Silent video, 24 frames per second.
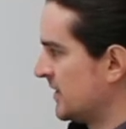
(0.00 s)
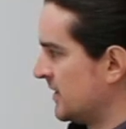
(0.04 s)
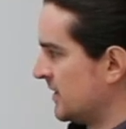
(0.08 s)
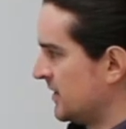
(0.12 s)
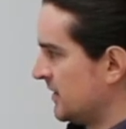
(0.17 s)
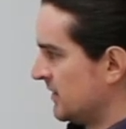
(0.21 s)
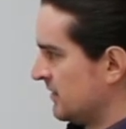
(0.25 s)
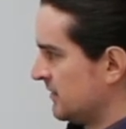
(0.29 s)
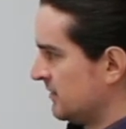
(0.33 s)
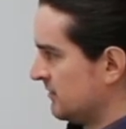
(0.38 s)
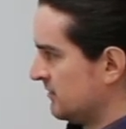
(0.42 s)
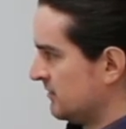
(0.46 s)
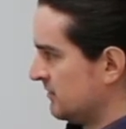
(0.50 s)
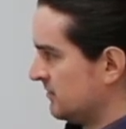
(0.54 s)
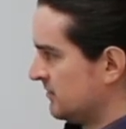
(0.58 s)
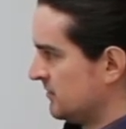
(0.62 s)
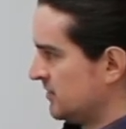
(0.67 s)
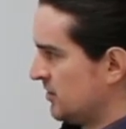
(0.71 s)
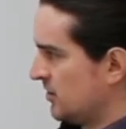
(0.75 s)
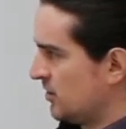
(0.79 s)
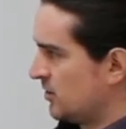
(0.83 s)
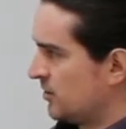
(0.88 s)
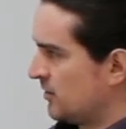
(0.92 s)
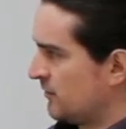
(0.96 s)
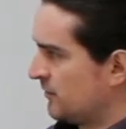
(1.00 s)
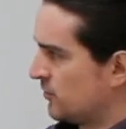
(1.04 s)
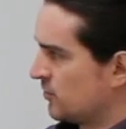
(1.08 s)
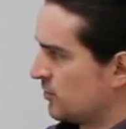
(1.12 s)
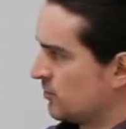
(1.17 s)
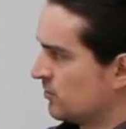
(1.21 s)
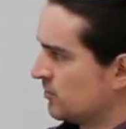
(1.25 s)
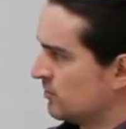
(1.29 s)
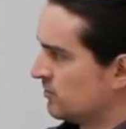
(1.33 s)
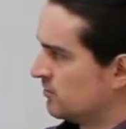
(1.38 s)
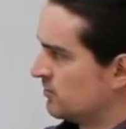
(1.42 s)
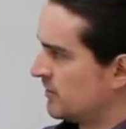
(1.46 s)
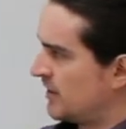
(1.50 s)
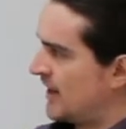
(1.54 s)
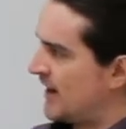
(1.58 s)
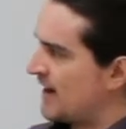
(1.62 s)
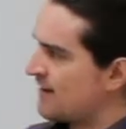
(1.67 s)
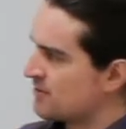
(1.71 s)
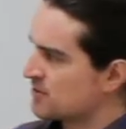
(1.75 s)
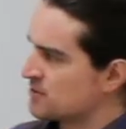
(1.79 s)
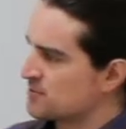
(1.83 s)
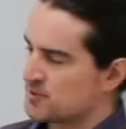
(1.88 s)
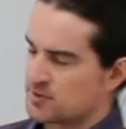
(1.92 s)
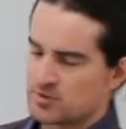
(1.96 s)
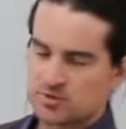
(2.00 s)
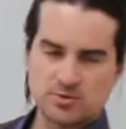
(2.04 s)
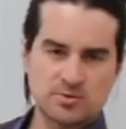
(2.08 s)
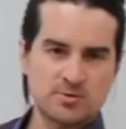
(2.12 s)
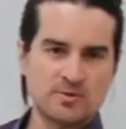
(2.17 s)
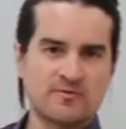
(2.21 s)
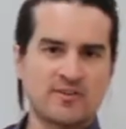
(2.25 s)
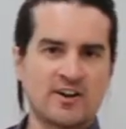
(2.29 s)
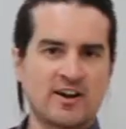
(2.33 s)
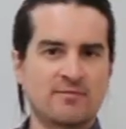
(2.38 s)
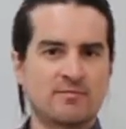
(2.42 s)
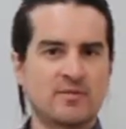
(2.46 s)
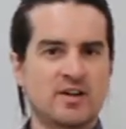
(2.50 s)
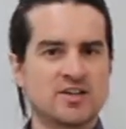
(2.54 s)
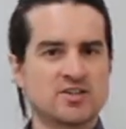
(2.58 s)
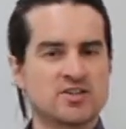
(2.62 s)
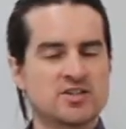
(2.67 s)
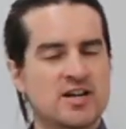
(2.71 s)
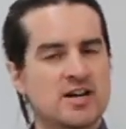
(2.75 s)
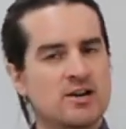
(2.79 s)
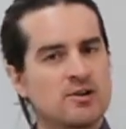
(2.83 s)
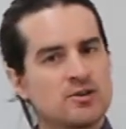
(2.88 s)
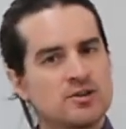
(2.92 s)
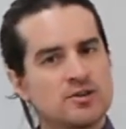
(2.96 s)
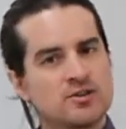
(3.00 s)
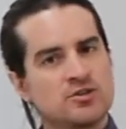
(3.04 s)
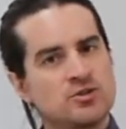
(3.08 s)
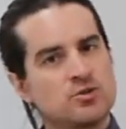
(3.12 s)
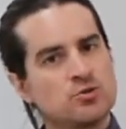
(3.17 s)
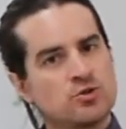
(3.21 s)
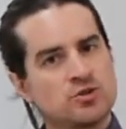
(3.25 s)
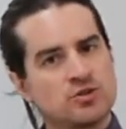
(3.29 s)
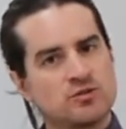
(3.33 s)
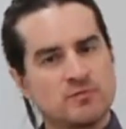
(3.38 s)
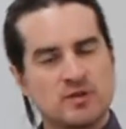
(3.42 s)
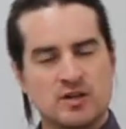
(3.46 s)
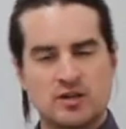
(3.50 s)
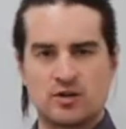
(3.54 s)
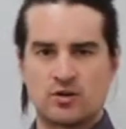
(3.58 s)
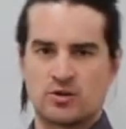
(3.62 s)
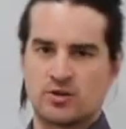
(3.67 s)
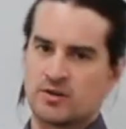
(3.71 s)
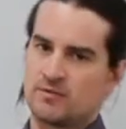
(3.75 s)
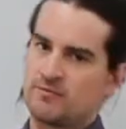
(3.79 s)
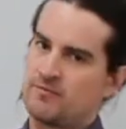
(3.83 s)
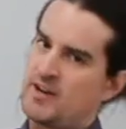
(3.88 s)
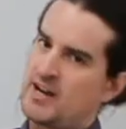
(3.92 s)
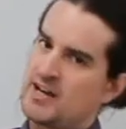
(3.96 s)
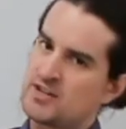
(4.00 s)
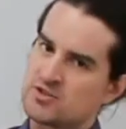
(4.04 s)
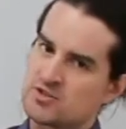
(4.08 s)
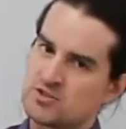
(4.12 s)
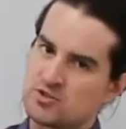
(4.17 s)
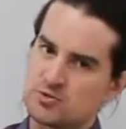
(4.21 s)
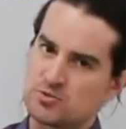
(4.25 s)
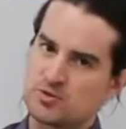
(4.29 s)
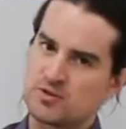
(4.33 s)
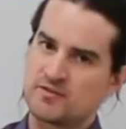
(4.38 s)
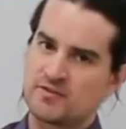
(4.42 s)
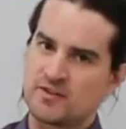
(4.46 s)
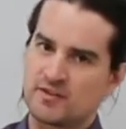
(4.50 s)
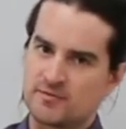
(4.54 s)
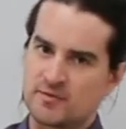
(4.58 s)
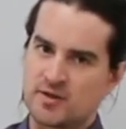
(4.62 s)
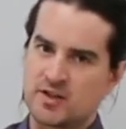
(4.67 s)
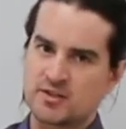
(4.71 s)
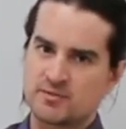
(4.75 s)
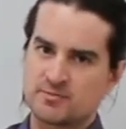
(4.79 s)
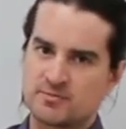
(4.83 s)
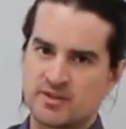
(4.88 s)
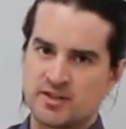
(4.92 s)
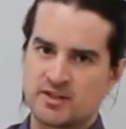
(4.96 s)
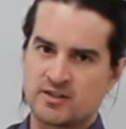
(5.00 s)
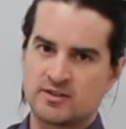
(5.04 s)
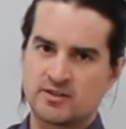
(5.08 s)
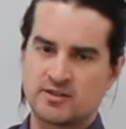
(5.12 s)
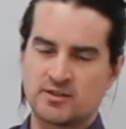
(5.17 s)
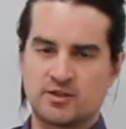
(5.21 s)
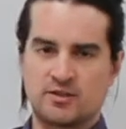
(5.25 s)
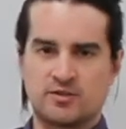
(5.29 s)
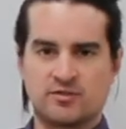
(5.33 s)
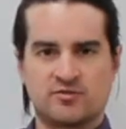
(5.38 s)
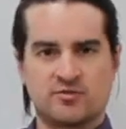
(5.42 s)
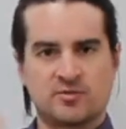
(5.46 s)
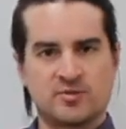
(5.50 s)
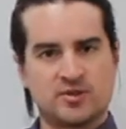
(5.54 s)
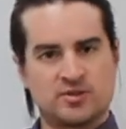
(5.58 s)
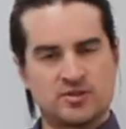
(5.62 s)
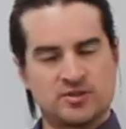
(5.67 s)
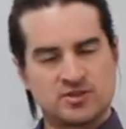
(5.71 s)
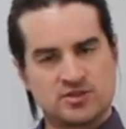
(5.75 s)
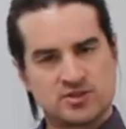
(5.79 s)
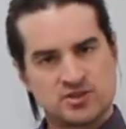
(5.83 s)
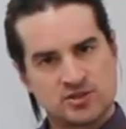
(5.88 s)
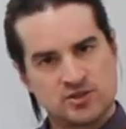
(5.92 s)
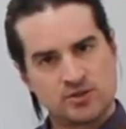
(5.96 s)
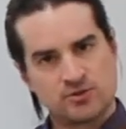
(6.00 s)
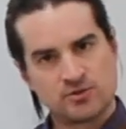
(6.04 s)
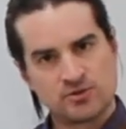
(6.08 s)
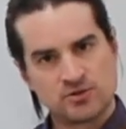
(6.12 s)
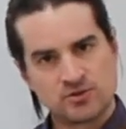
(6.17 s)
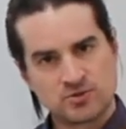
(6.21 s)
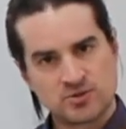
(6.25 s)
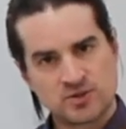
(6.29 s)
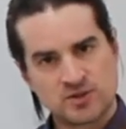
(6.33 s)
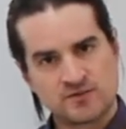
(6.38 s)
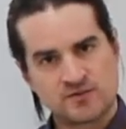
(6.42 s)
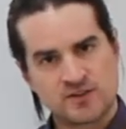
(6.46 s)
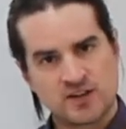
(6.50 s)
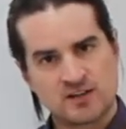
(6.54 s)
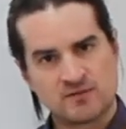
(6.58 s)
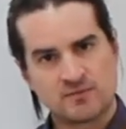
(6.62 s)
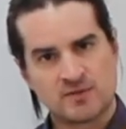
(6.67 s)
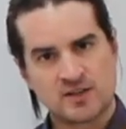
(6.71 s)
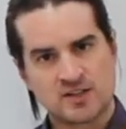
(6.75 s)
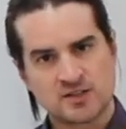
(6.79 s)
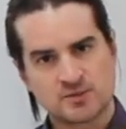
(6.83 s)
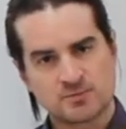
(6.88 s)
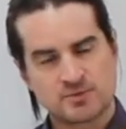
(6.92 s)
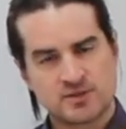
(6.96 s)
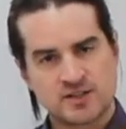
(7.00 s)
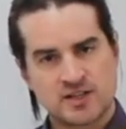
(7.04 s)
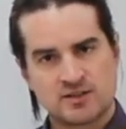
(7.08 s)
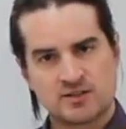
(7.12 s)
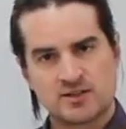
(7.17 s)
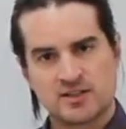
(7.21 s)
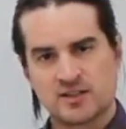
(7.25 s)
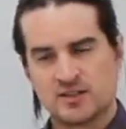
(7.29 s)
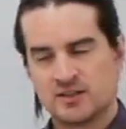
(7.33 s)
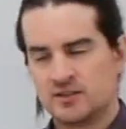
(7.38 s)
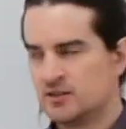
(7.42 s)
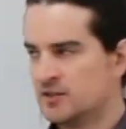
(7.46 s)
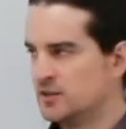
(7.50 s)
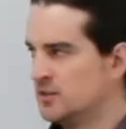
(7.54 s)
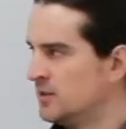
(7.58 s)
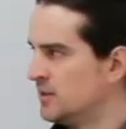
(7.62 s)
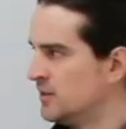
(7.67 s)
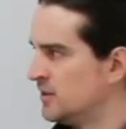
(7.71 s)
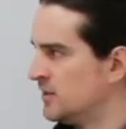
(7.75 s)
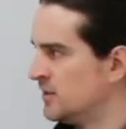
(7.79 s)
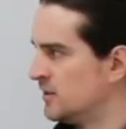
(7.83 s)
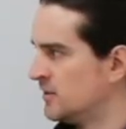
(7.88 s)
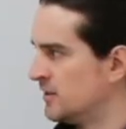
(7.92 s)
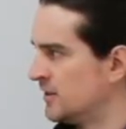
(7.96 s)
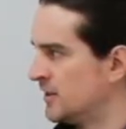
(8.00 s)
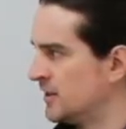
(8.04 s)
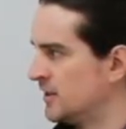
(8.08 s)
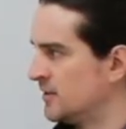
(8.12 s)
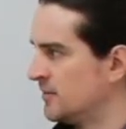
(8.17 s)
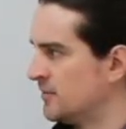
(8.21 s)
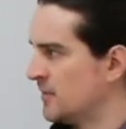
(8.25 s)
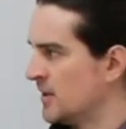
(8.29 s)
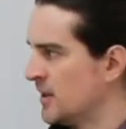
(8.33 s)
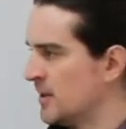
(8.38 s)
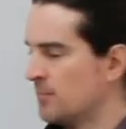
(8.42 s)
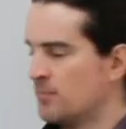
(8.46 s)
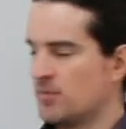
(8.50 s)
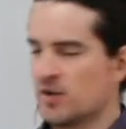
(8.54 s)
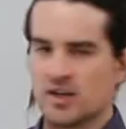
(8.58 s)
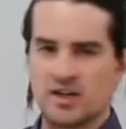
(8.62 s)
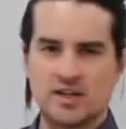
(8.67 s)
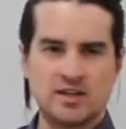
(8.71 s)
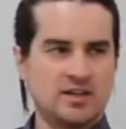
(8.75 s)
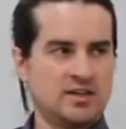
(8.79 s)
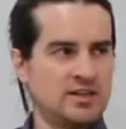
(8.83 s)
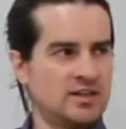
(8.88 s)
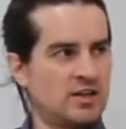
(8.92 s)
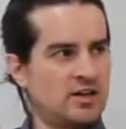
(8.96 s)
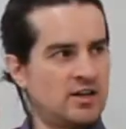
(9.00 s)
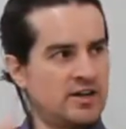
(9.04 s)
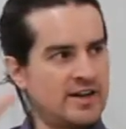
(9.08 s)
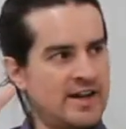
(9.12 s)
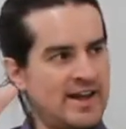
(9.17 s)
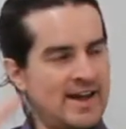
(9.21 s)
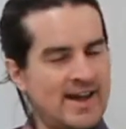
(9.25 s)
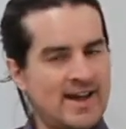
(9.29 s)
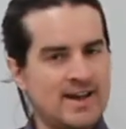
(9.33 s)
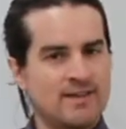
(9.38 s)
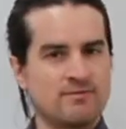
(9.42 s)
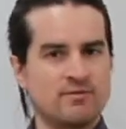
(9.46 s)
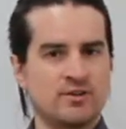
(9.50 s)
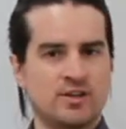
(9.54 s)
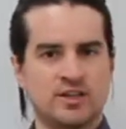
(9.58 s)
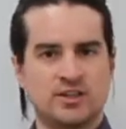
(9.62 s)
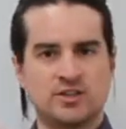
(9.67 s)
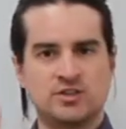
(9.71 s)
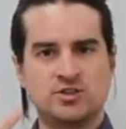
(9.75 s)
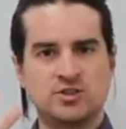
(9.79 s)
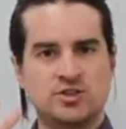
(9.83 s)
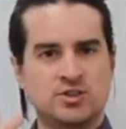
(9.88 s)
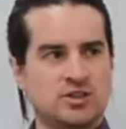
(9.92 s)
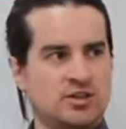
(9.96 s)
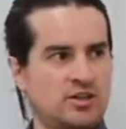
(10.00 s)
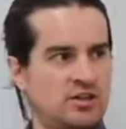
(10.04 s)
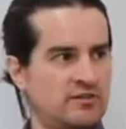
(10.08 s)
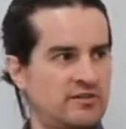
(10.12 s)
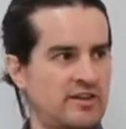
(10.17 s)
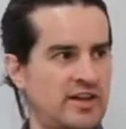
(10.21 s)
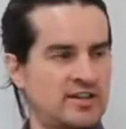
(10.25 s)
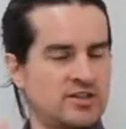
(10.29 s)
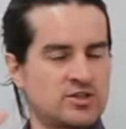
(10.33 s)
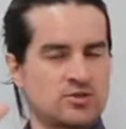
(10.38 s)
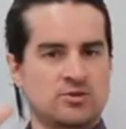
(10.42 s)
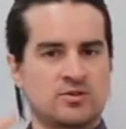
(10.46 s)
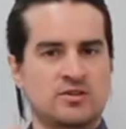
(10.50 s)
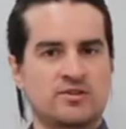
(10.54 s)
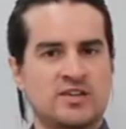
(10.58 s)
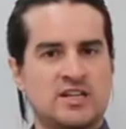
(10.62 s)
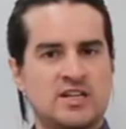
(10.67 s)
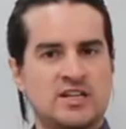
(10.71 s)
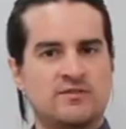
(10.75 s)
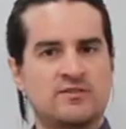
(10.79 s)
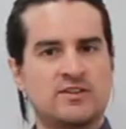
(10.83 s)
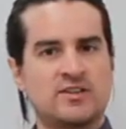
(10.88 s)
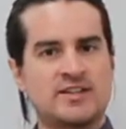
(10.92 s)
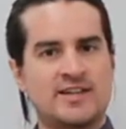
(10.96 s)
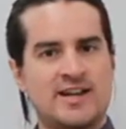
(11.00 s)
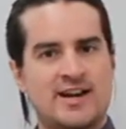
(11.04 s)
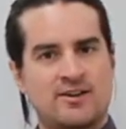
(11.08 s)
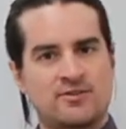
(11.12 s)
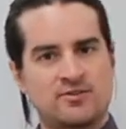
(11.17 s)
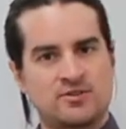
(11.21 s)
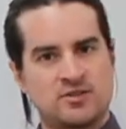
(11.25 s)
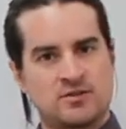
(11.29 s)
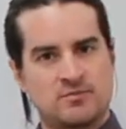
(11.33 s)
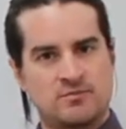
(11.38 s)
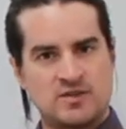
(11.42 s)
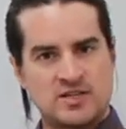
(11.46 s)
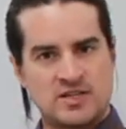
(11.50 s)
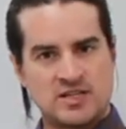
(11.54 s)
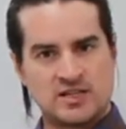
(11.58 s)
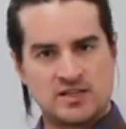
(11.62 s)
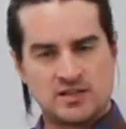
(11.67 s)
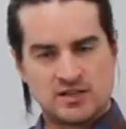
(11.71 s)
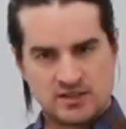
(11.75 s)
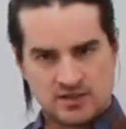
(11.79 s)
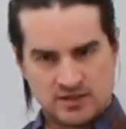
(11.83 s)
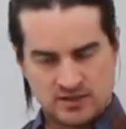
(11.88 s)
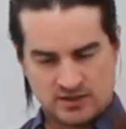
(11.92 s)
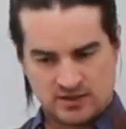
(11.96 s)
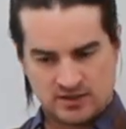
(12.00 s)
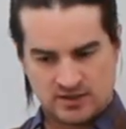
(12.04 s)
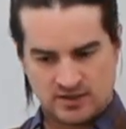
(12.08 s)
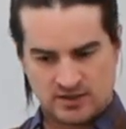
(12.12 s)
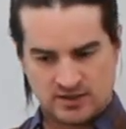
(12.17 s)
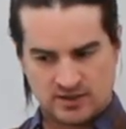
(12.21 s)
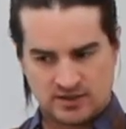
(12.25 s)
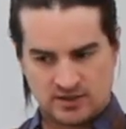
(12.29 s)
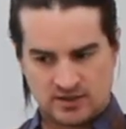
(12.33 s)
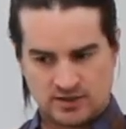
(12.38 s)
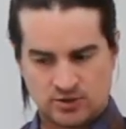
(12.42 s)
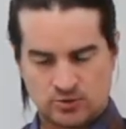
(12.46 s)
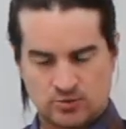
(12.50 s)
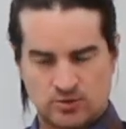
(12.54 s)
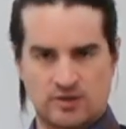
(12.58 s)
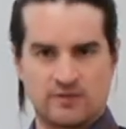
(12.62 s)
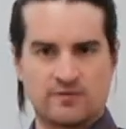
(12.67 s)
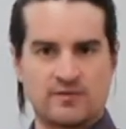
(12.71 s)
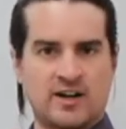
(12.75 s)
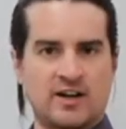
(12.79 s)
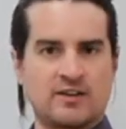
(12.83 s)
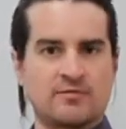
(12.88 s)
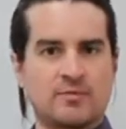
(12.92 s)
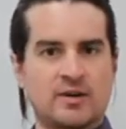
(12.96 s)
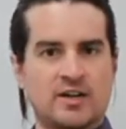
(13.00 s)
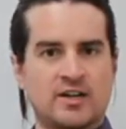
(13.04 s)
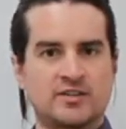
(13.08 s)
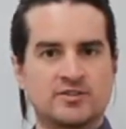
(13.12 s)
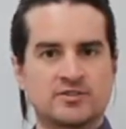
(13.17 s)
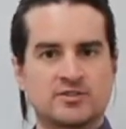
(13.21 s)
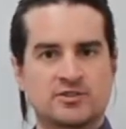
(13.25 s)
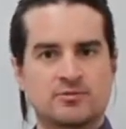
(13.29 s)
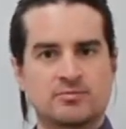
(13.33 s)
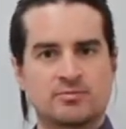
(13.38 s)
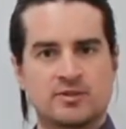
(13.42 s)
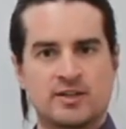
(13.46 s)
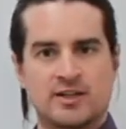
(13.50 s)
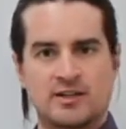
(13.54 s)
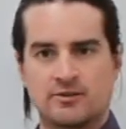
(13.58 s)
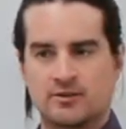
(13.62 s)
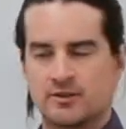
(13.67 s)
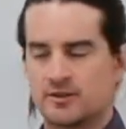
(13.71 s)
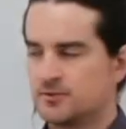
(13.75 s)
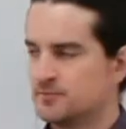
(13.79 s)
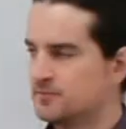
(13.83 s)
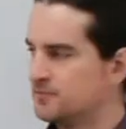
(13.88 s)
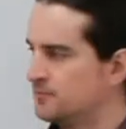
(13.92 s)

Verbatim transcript: in, you know, if your average speed was 25 miles an hour, you could have been going faster than 25 miles per hour, you could have been going slower than 25 miles per hour, right? But on average, all that sort of evened out to be uh, 25 miles per hour.